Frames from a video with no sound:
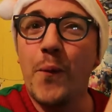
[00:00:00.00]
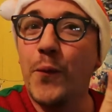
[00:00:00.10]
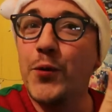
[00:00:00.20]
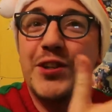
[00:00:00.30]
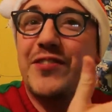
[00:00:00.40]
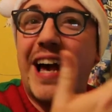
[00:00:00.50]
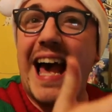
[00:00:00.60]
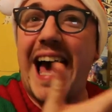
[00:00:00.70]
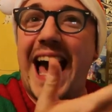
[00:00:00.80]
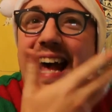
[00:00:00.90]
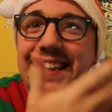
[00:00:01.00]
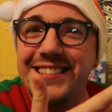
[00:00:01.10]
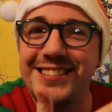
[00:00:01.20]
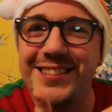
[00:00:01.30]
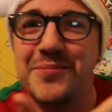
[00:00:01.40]
would have
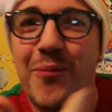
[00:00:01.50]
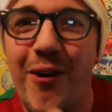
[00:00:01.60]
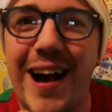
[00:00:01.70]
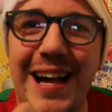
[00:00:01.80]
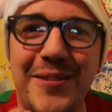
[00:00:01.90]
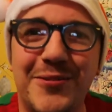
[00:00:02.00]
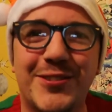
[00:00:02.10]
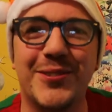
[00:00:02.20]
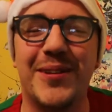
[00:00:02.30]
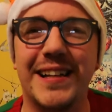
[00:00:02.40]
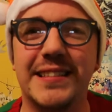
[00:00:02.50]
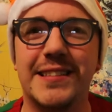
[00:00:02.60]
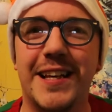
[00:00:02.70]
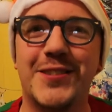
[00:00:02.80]
answered what I was going to answer.